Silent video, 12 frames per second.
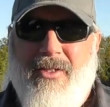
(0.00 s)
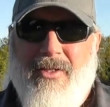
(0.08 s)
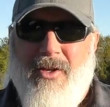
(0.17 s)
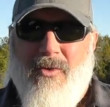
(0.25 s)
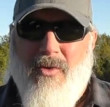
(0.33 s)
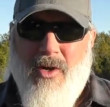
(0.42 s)

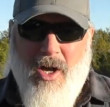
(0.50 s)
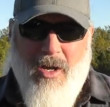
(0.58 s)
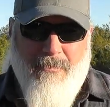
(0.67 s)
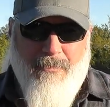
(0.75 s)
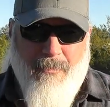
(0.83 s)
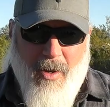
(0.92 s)
you know,
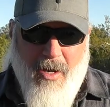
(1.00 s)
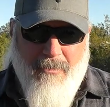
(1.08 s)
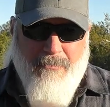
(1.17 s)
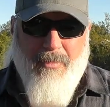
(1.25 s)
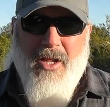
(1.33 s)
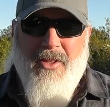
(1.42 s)

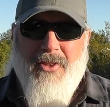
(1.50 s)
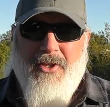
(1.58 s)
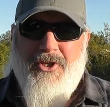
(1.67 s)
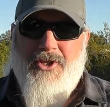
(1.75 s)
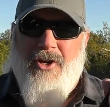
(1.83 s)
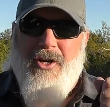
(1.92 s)
unbutton the
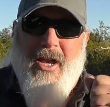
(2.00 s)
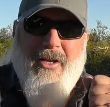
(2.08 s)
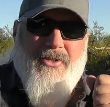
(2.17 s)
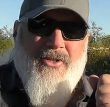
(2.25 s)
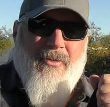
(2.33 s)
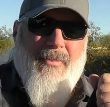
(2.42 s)
shirt
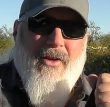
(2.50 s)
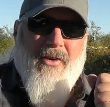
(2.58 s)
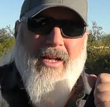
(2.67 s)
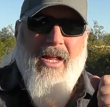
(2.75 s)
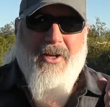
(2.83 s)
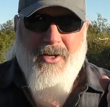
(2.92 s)
and still be able
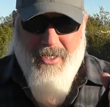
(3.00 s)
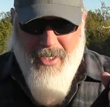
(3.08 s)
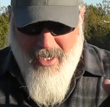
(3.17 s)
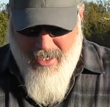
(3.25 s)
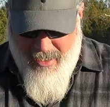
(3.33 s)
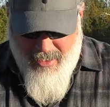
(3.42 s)
to get your
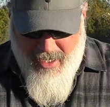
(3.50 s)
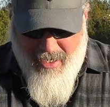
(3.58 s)
gun